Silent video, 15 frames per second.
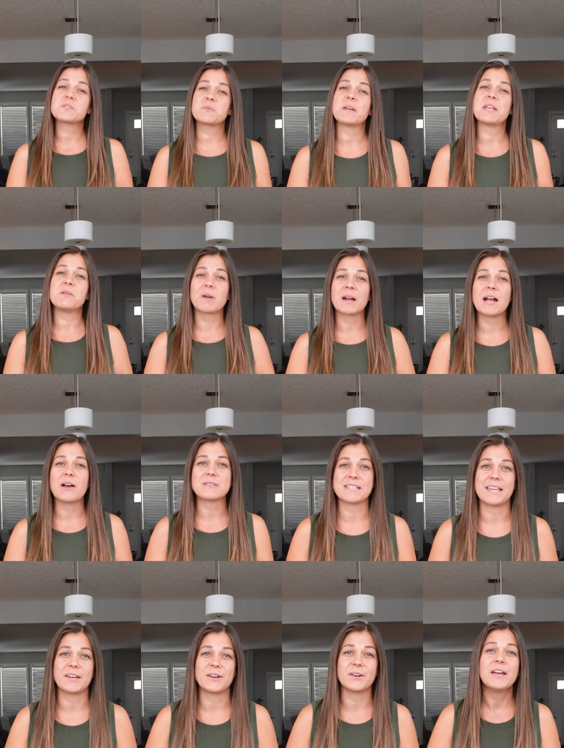sweaty workouts
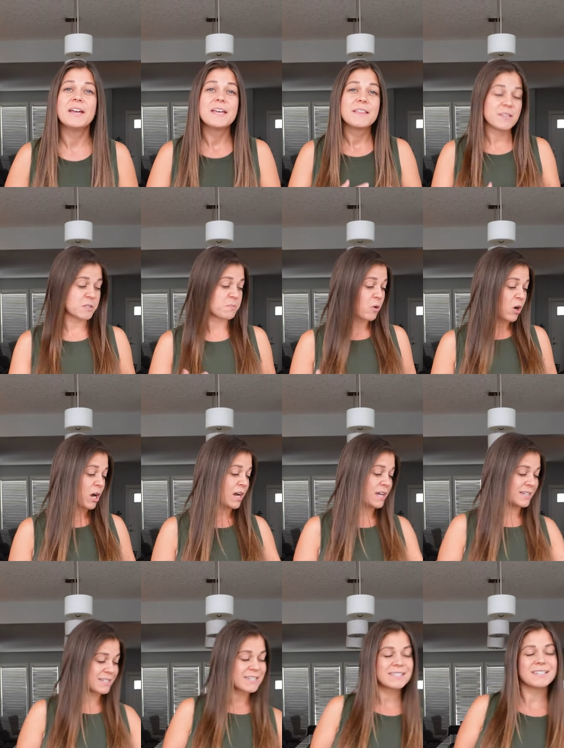later, this
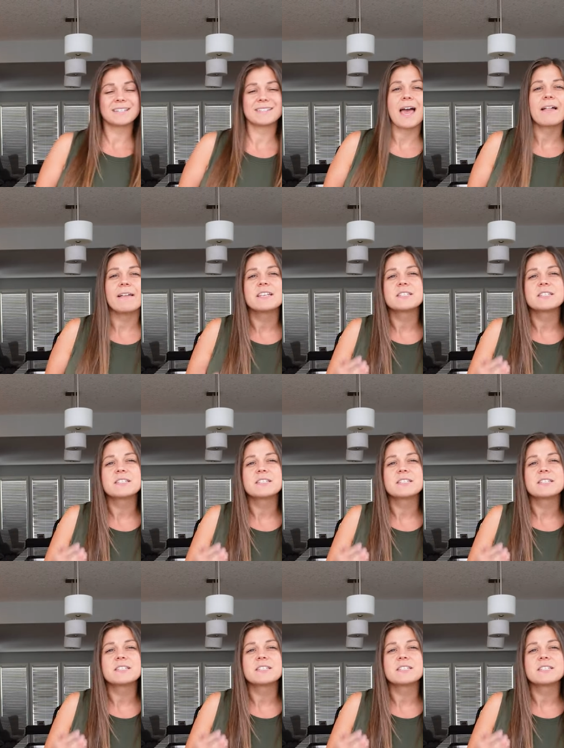bra, it doesn't exactly